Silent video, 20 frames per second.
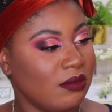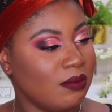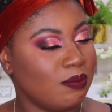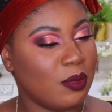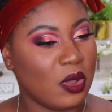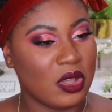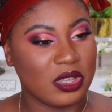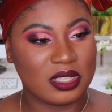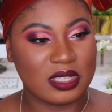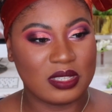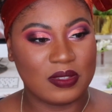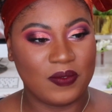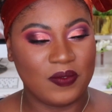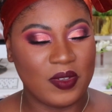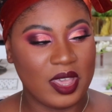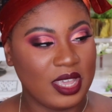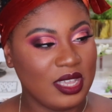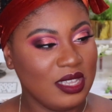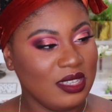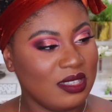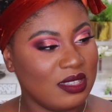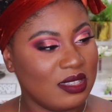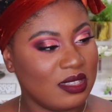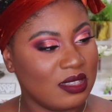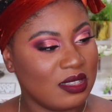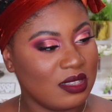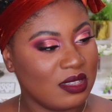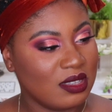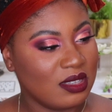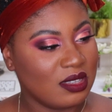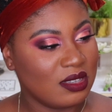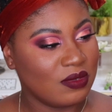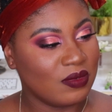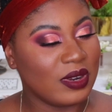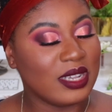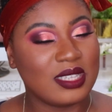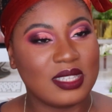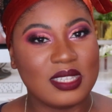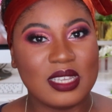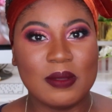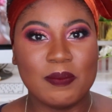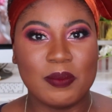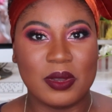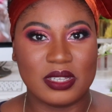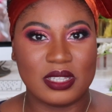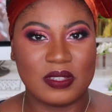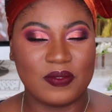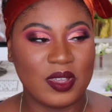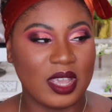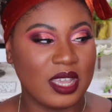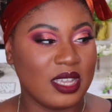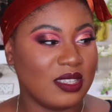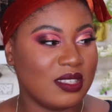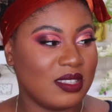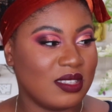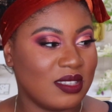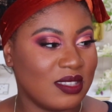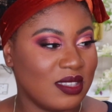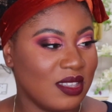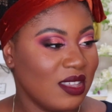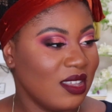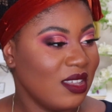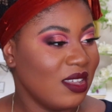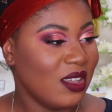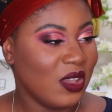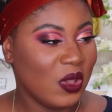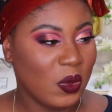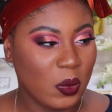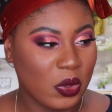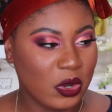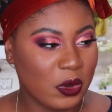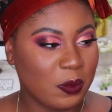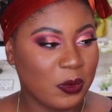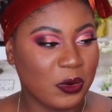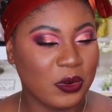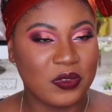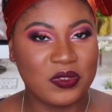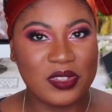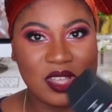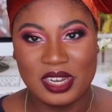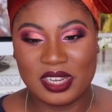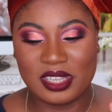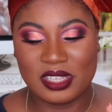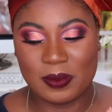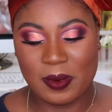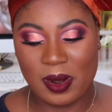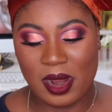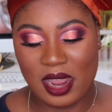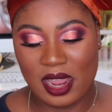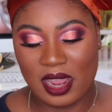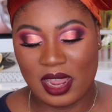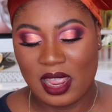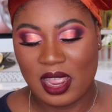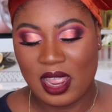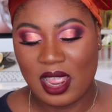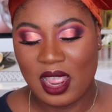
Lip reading: Boss Face, Resting Boss Face Waterproof Setting Spray.